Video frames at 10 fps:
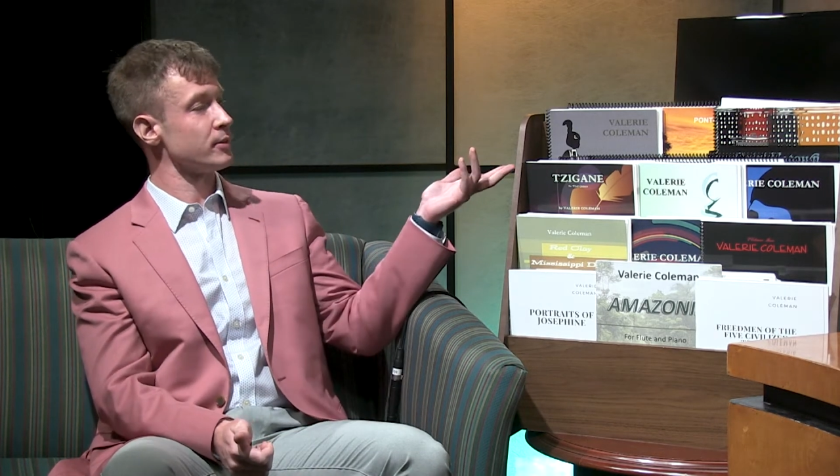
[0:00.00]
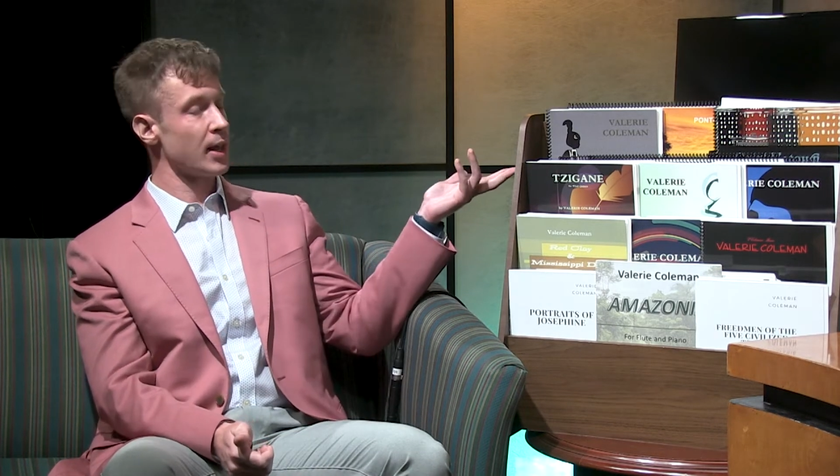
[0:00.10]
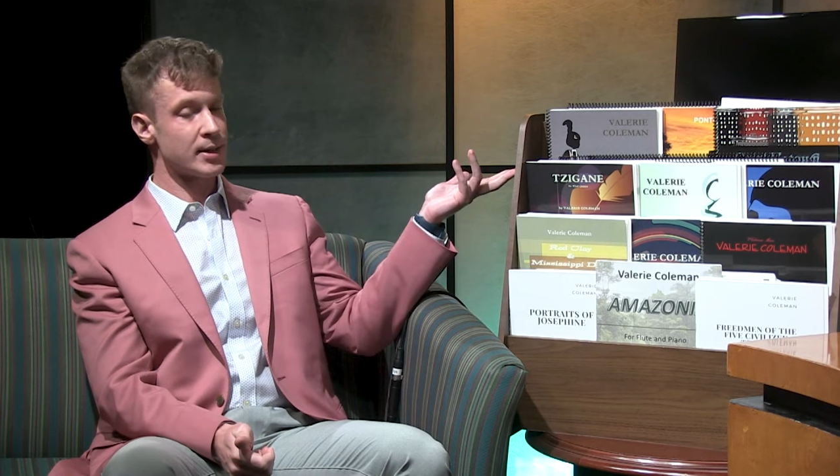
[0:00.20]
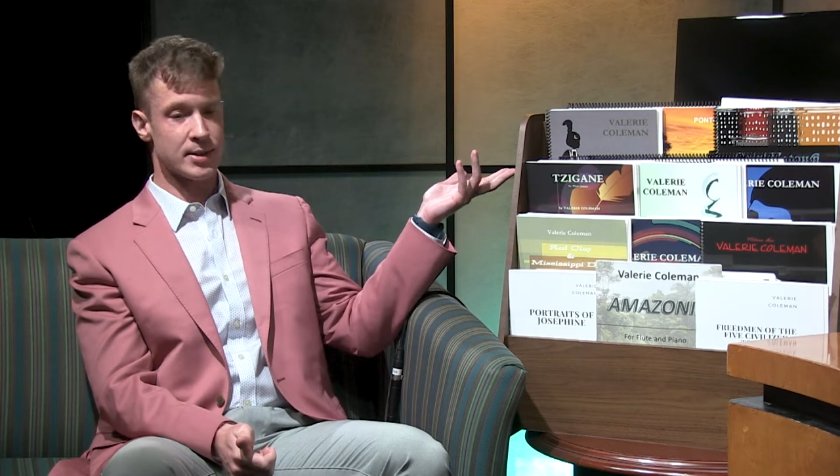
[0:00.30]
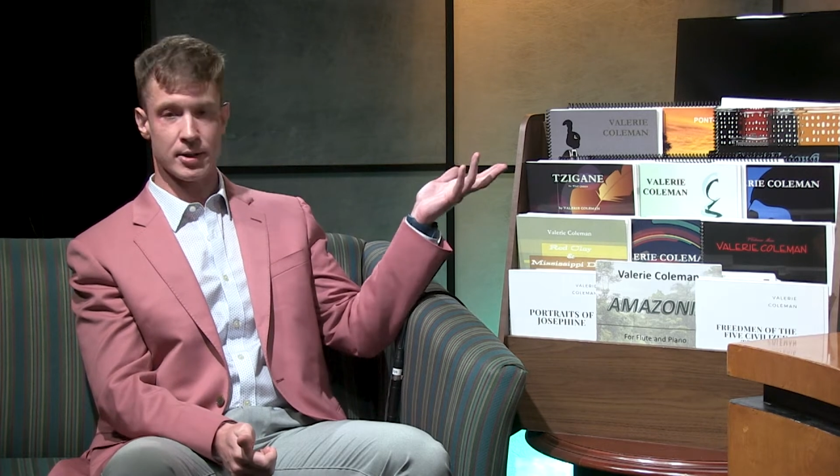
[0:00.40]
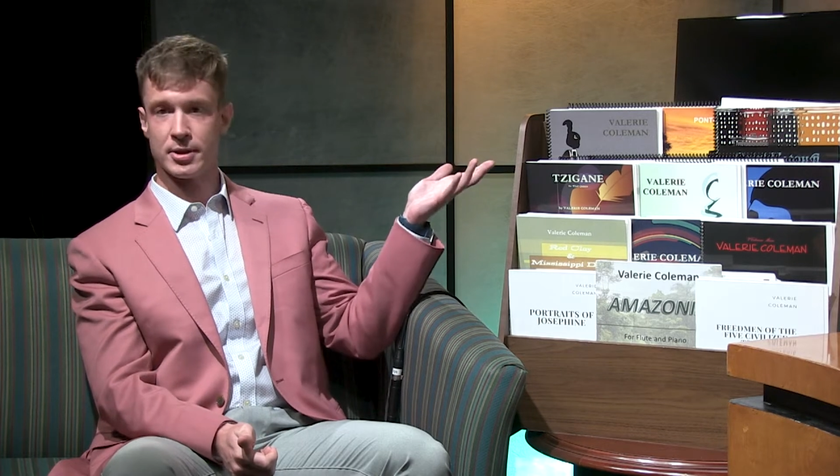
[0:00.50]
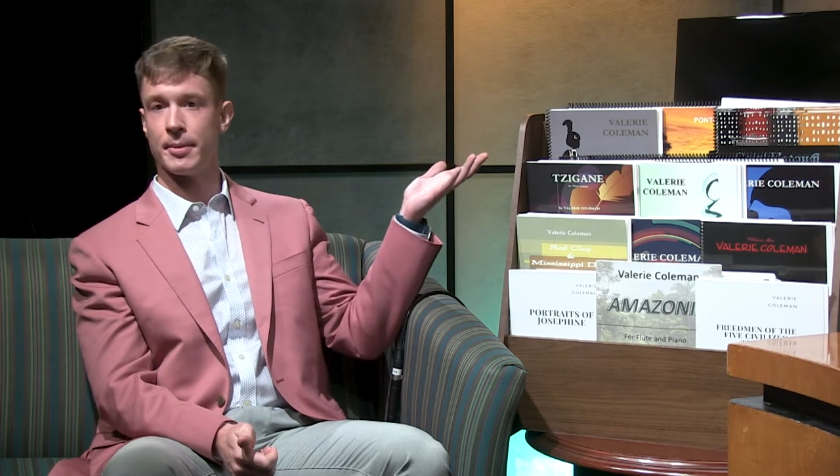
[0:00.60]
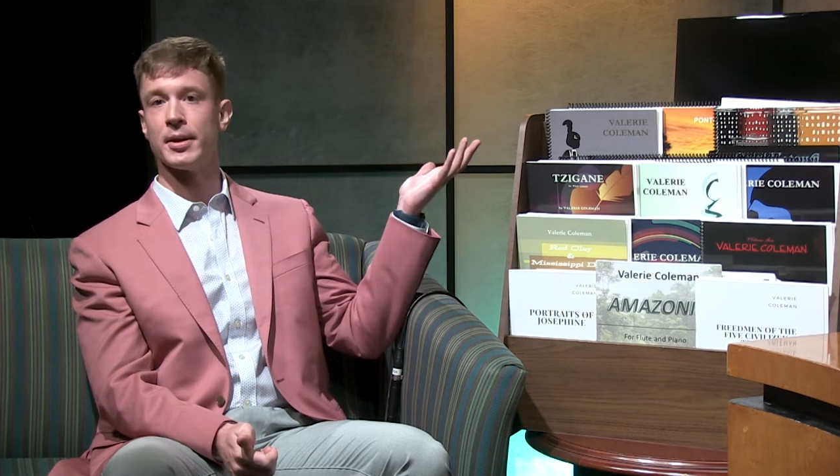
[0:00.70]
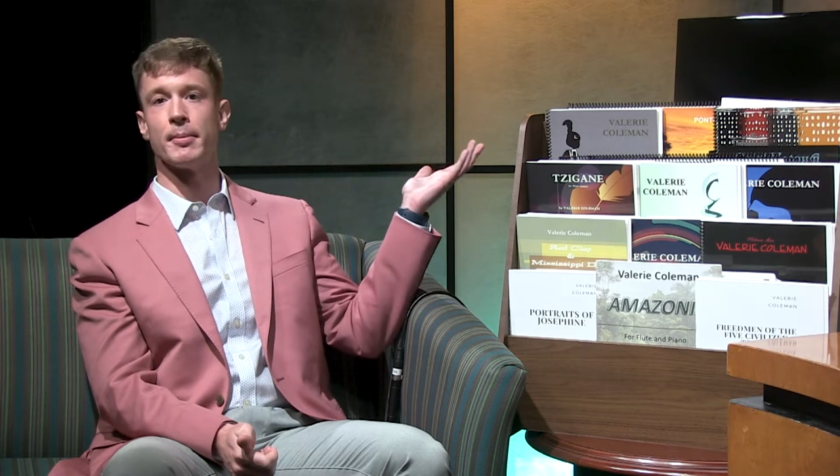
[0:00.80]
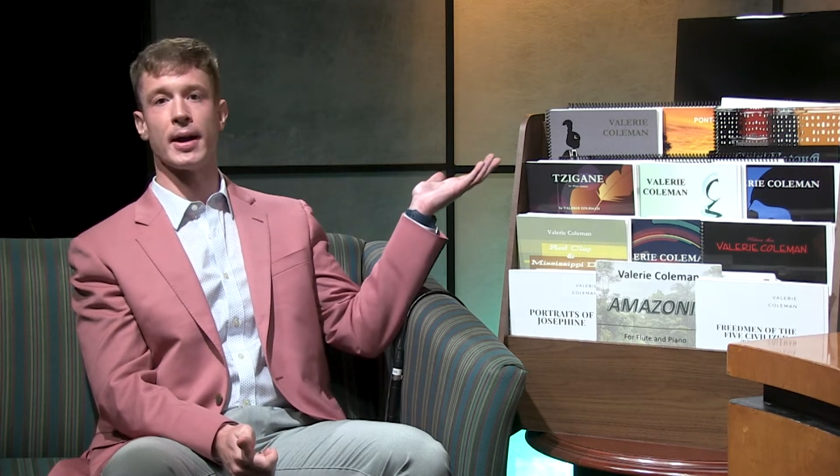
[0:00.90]
of Langston or
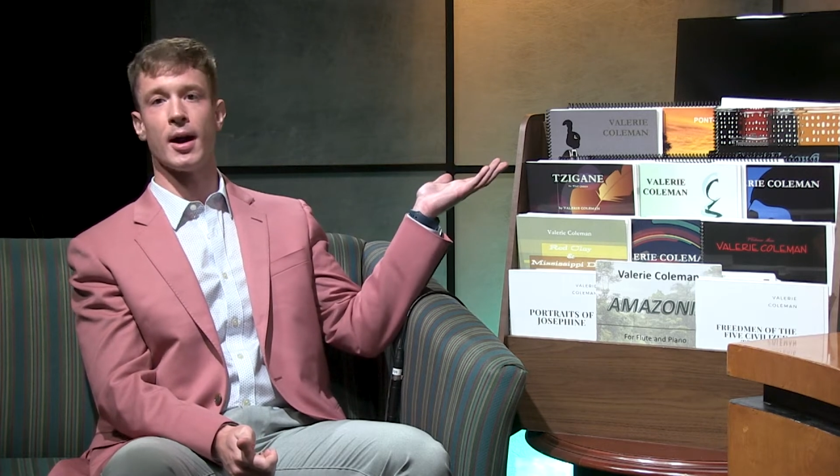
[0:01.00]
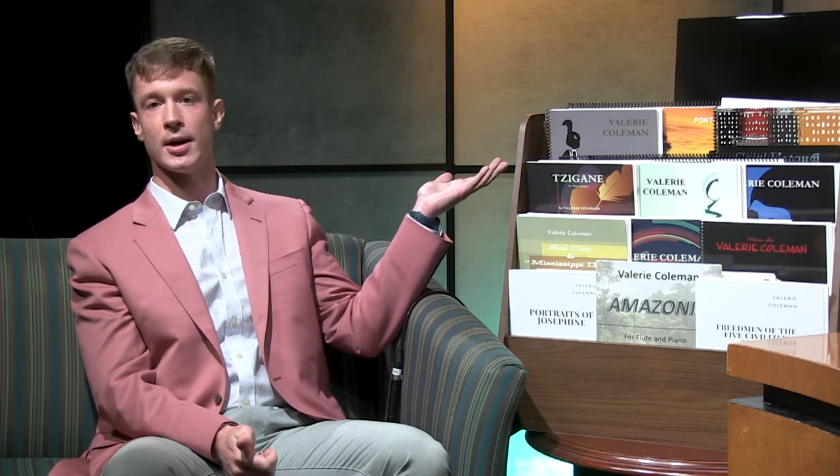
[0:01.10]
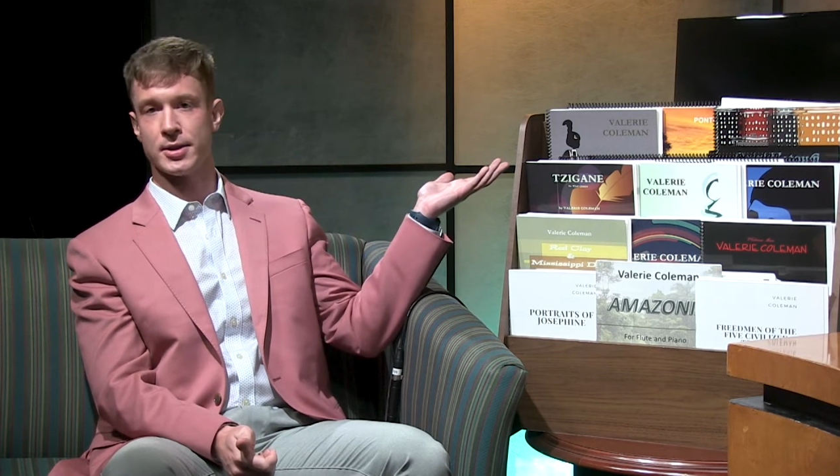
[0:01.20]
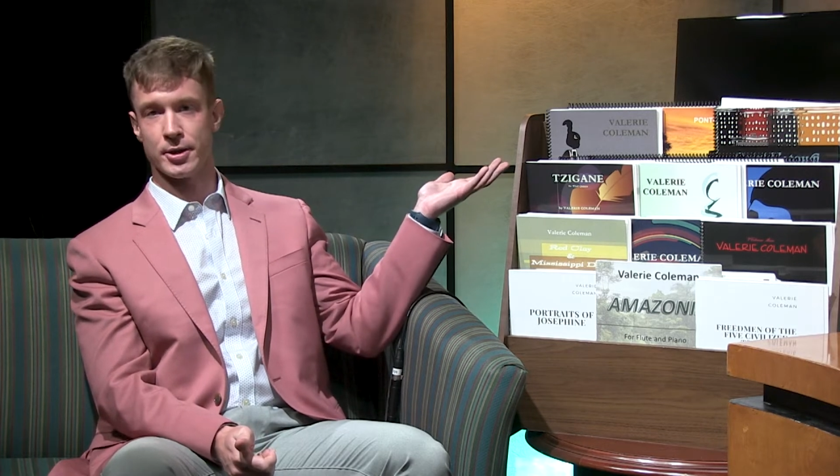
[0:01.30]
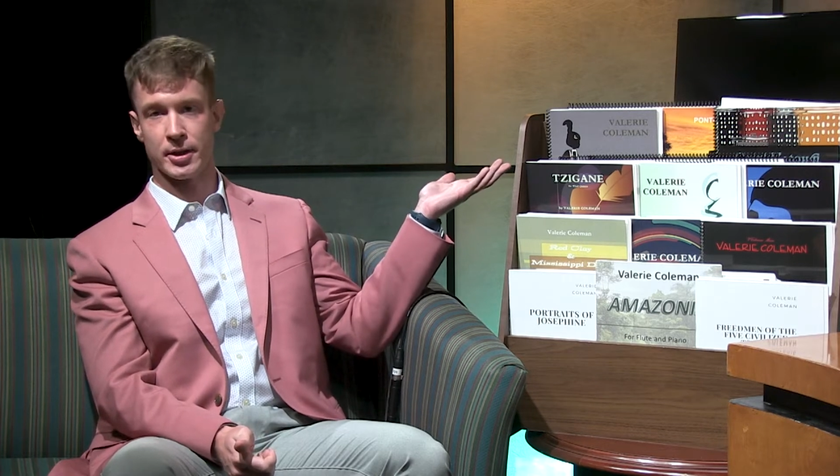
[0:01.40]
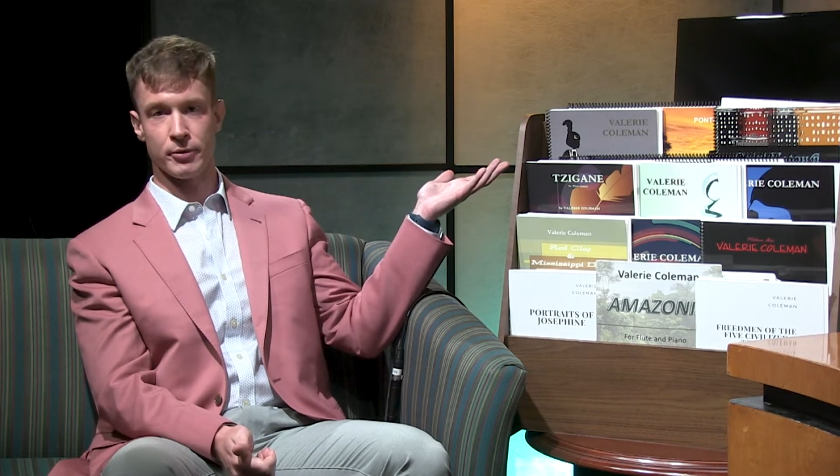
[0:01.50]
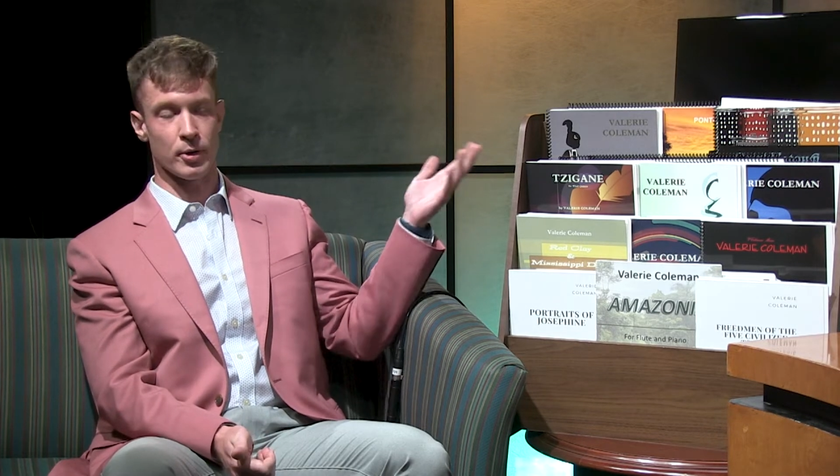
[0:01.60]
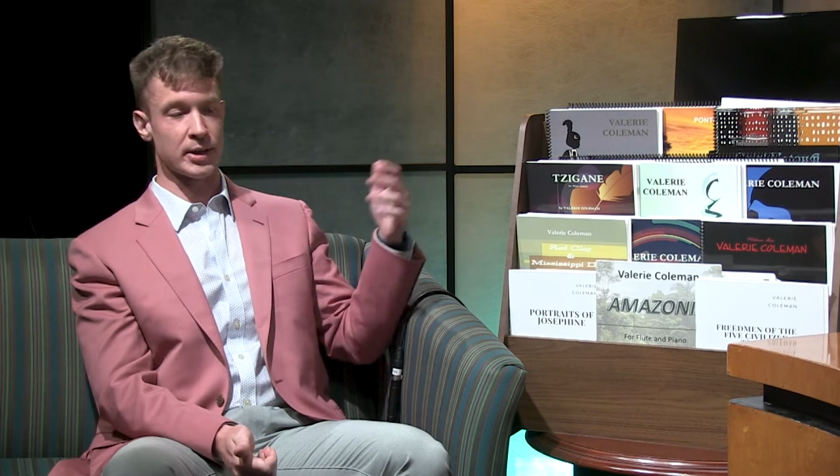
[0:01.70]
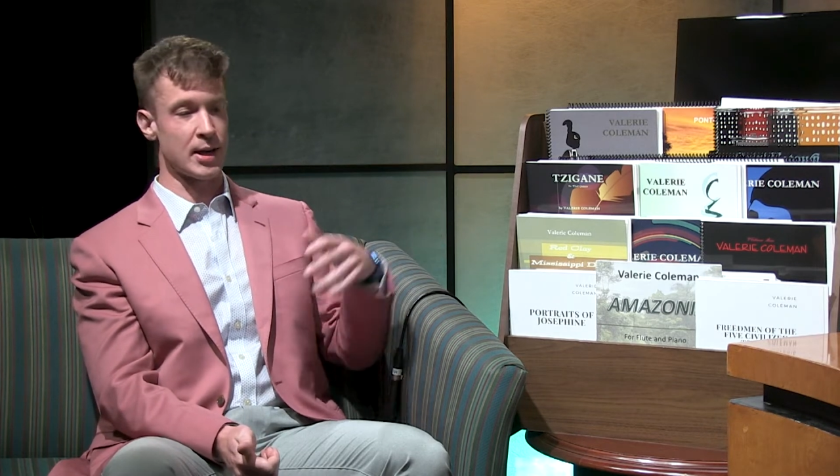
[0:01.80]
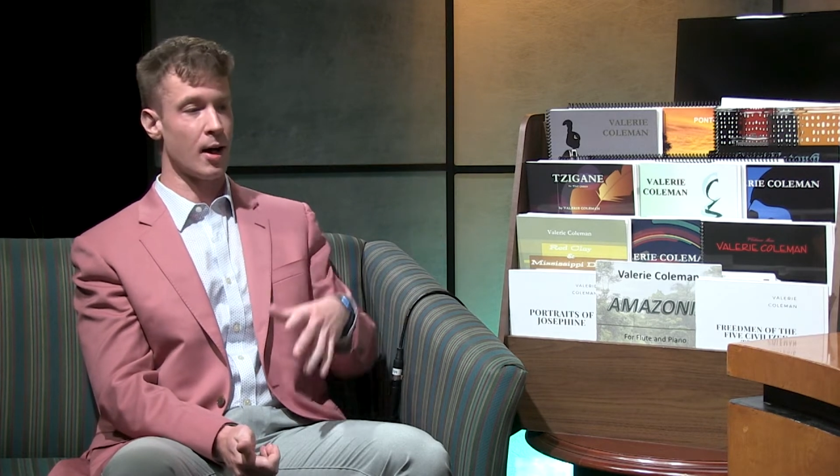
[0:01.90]
something might cost 30
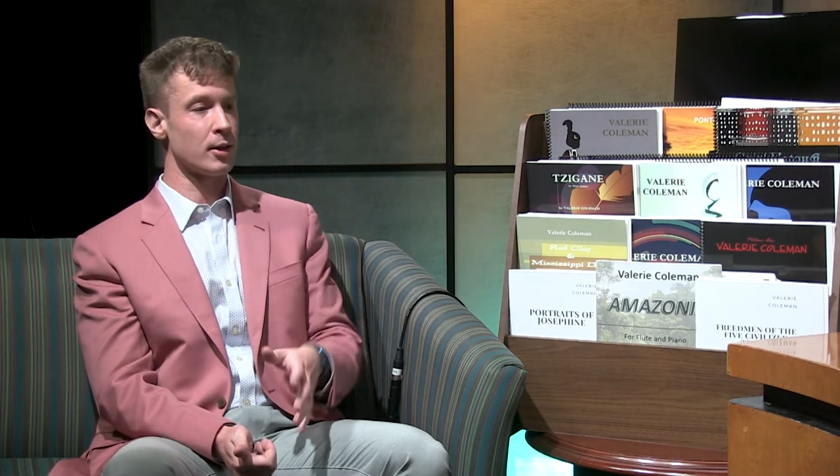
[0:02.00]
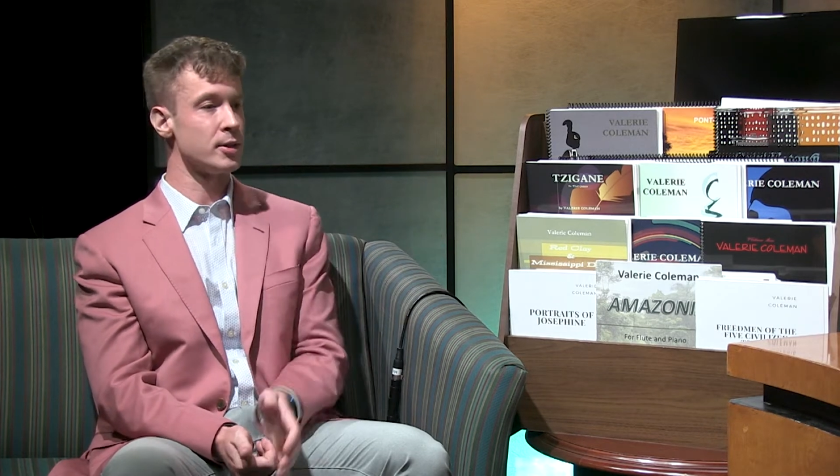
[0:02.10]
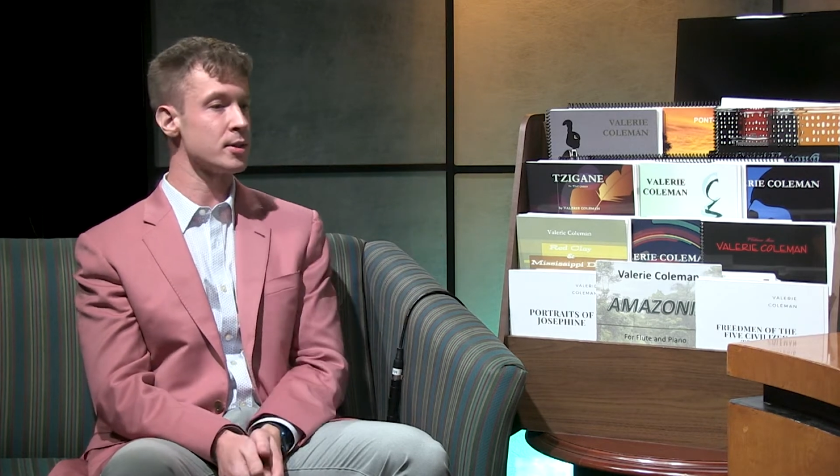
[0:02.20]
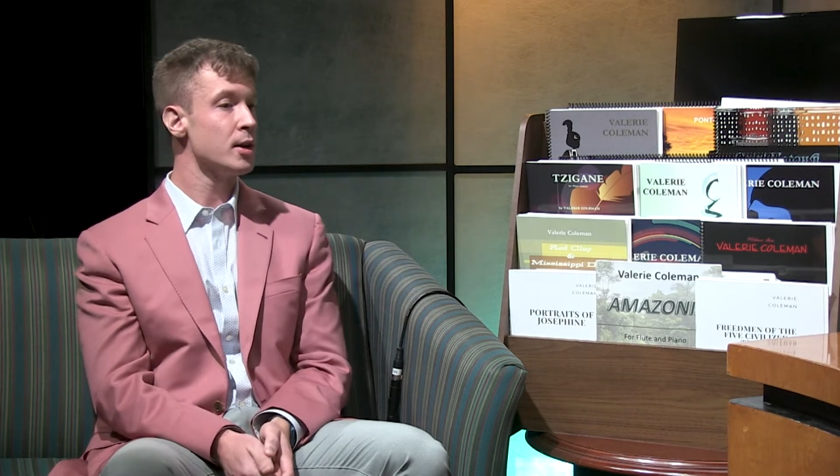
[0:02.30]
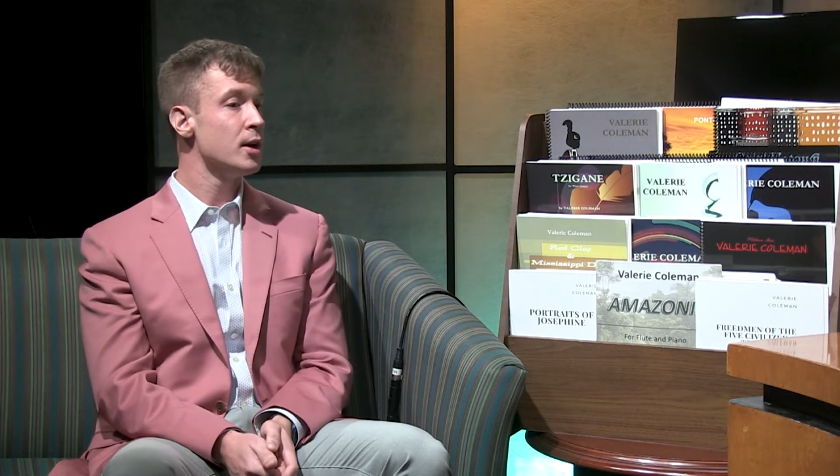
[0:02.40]
$40,